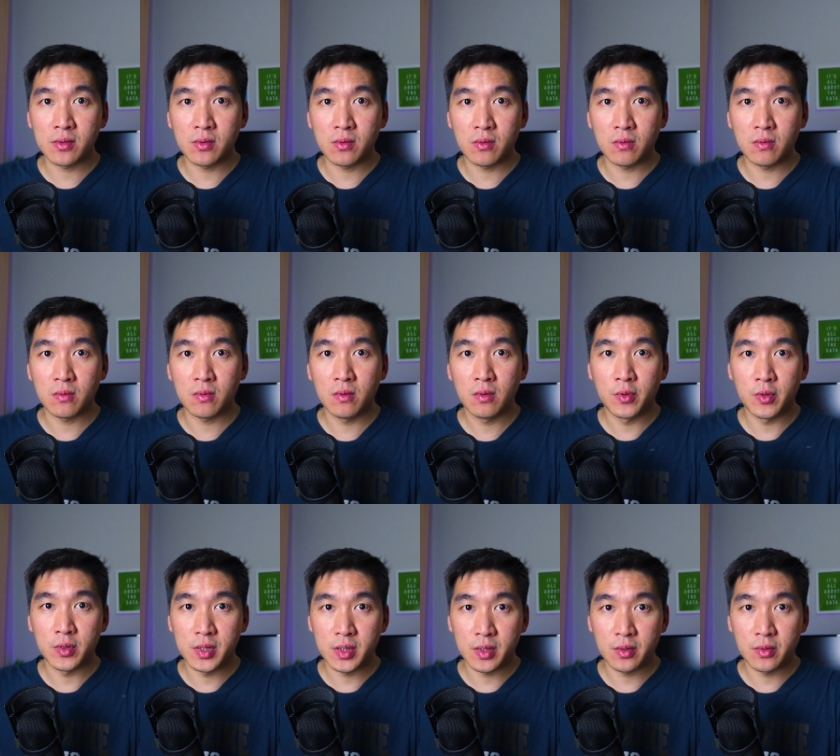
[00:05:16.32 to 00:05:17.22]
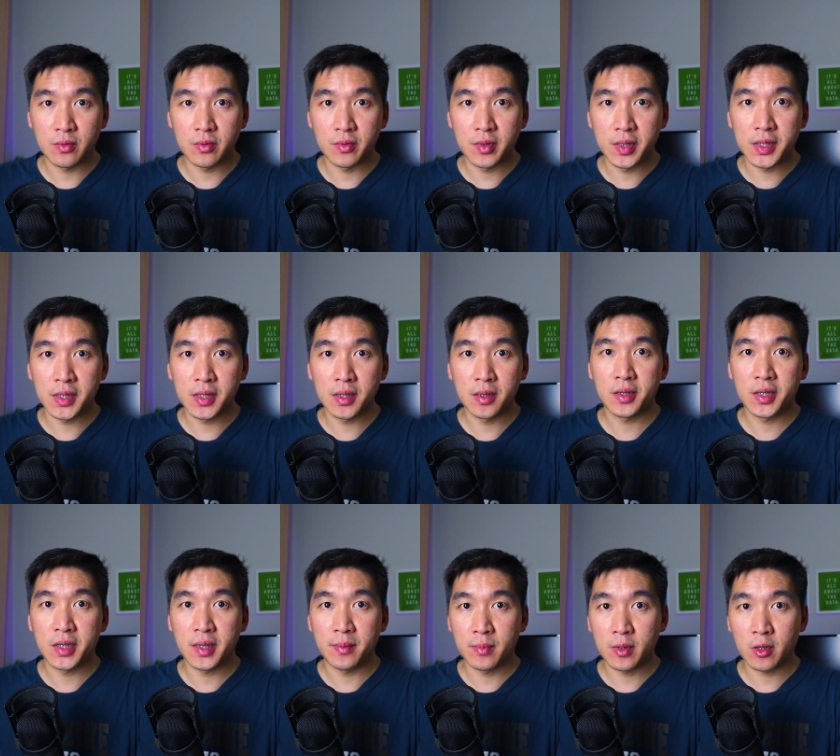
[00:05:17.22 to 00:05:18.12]
to produce
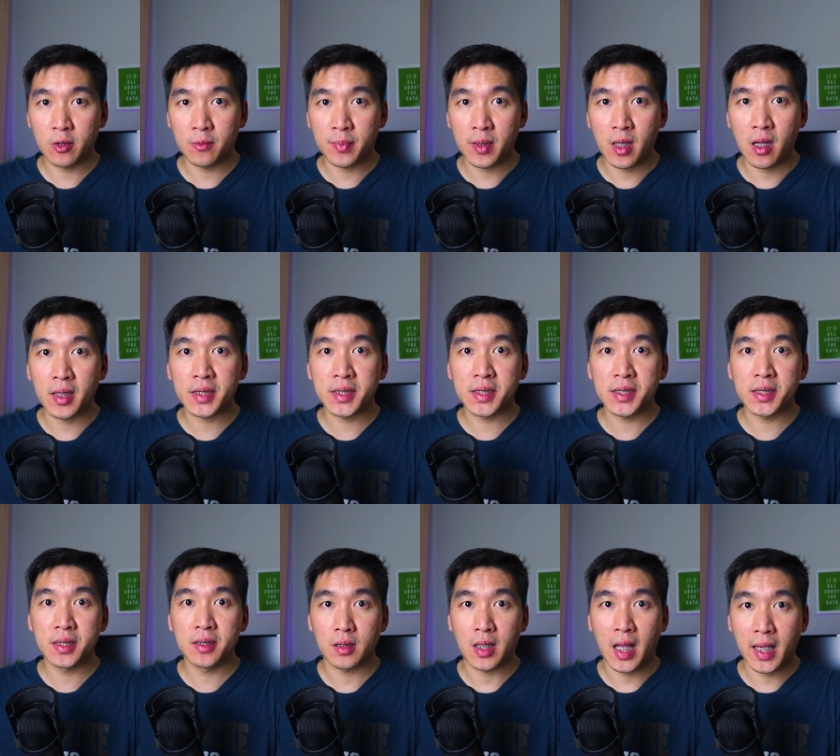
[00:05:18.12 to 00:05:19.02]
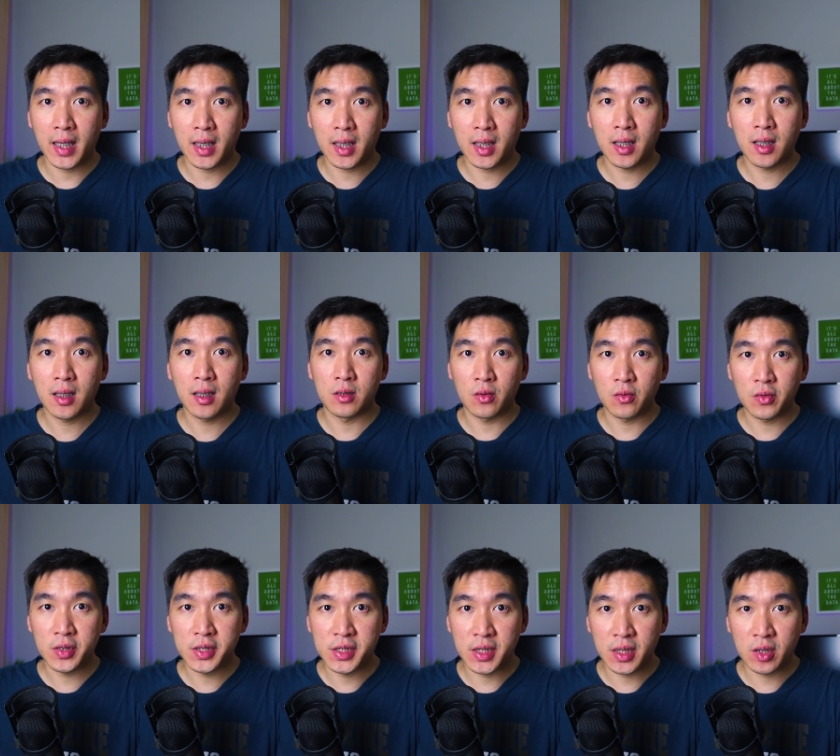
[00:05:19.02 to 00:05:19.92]
similar plots like
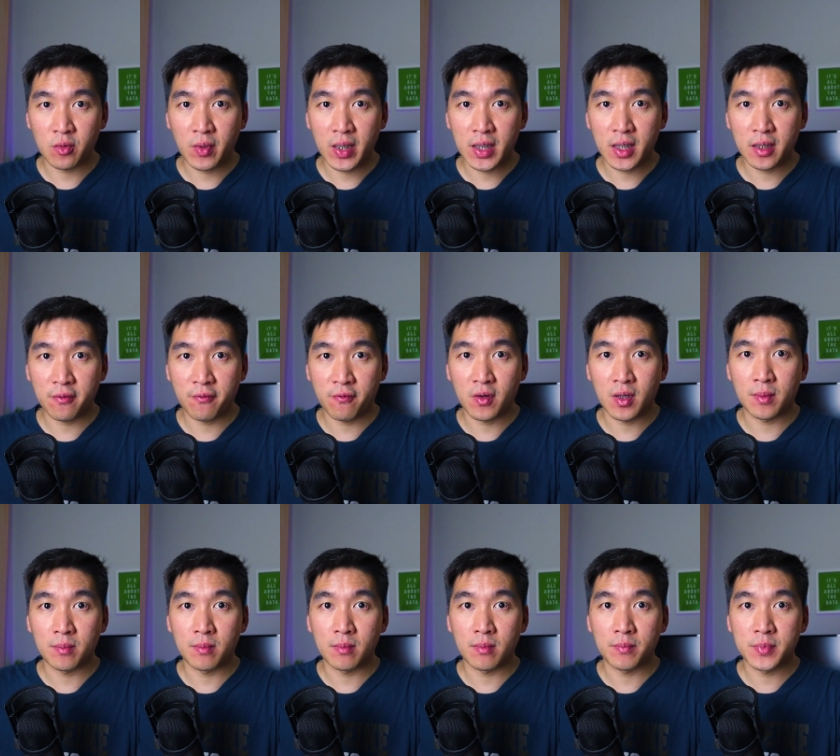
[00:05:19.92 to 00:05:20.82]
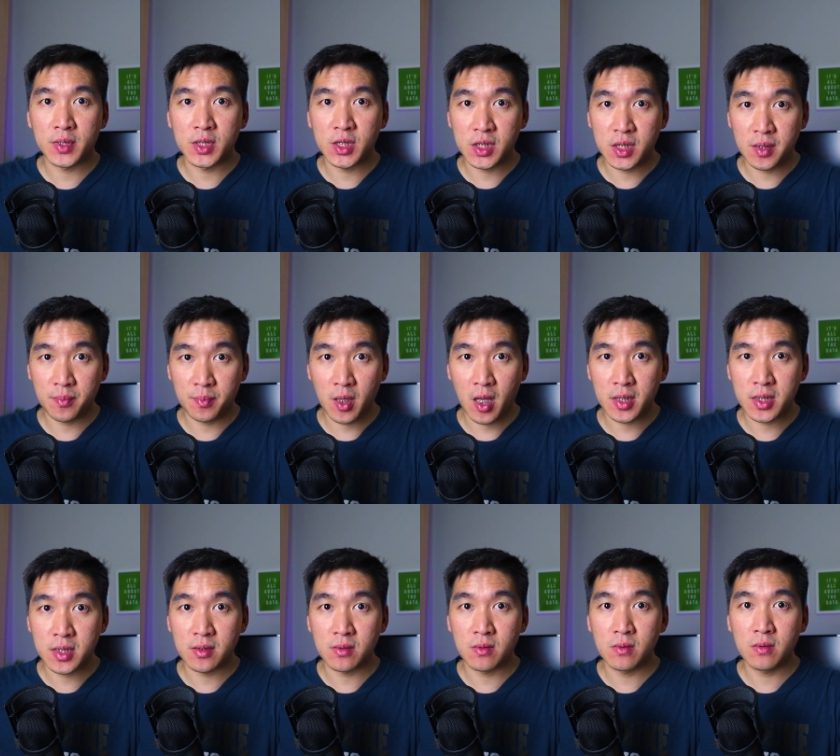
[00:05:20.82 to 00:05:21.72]
those generated from
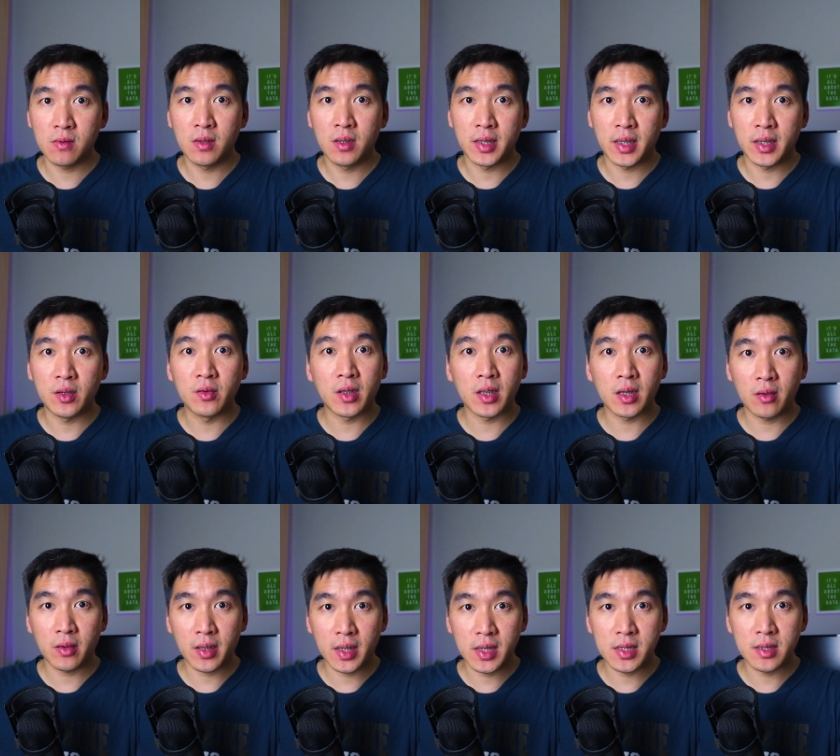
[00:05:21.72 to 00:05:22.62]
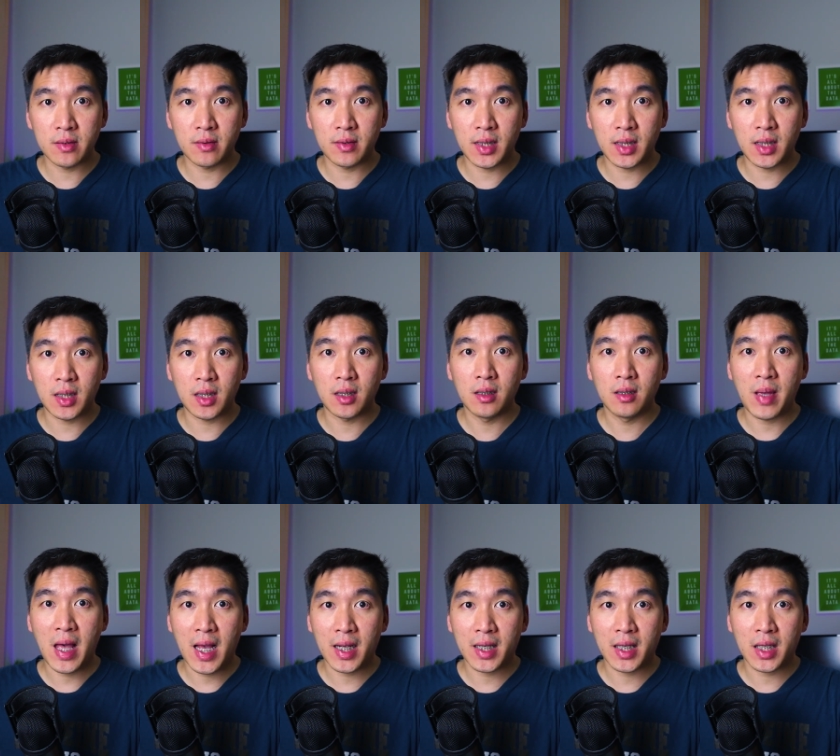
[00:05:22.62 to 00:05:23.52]
ggplot2, then you could look into the
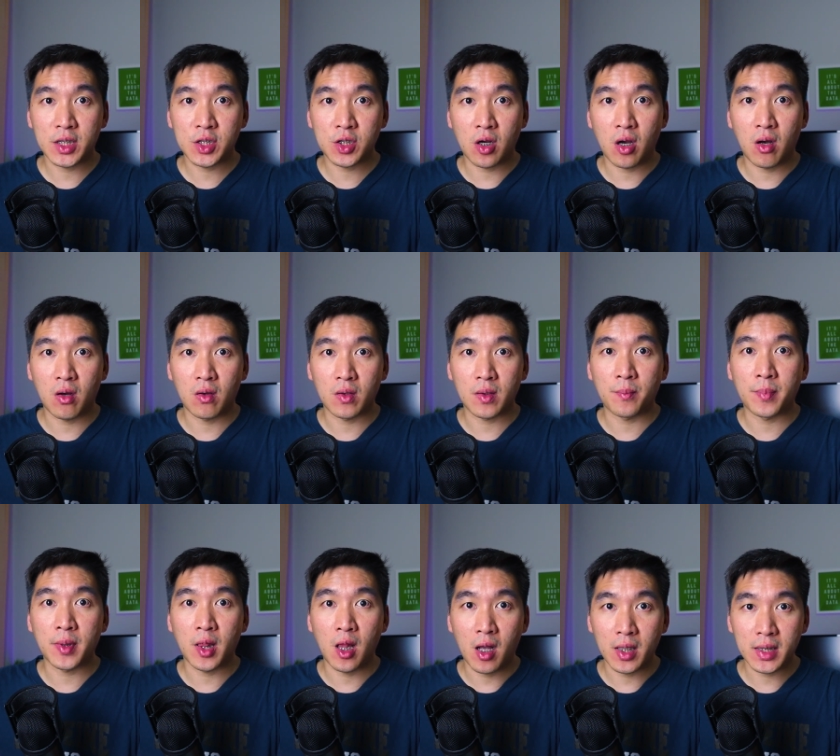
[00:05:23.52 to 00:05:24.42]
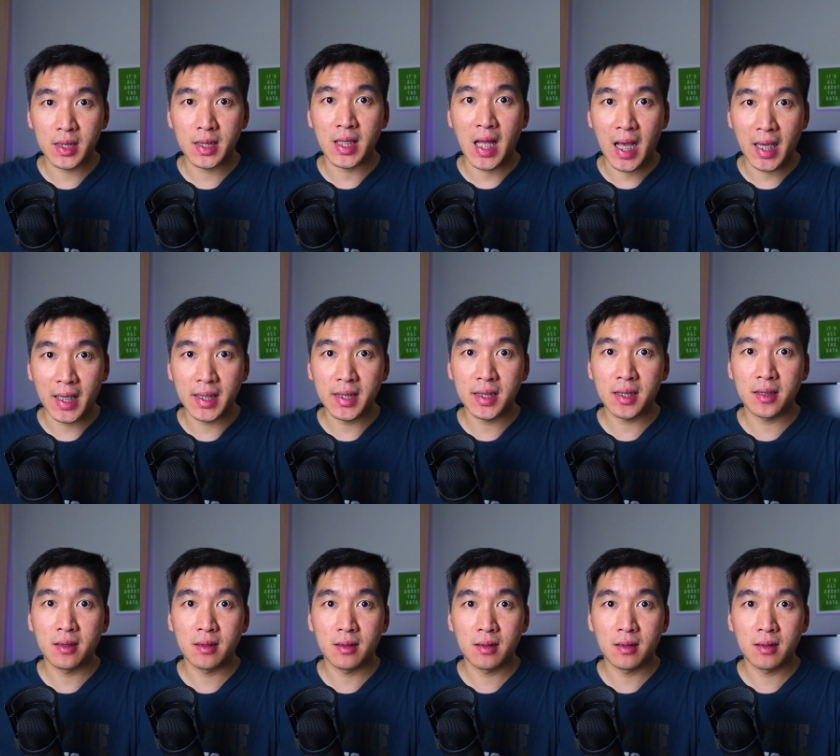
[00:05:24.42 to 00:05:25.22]
package called plotnine.